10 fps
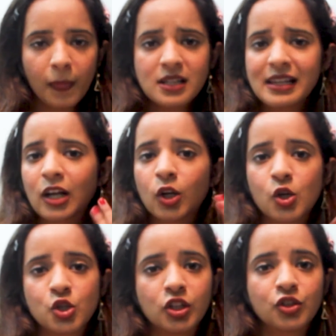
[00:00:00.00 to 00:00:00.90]

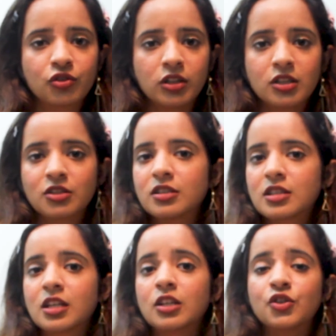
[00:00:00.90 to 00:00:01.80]
psychological thriller, so
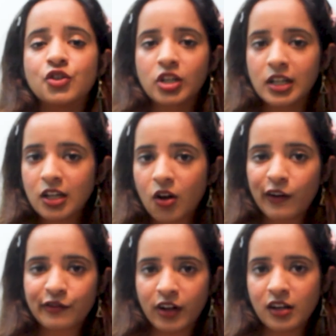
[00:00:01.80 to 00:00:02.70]
it's really
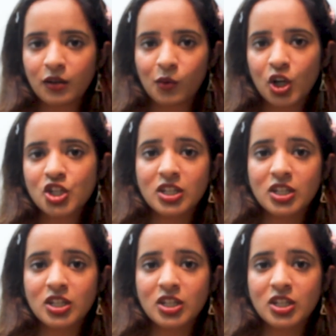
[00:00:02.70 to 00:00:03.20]
not fun to watch.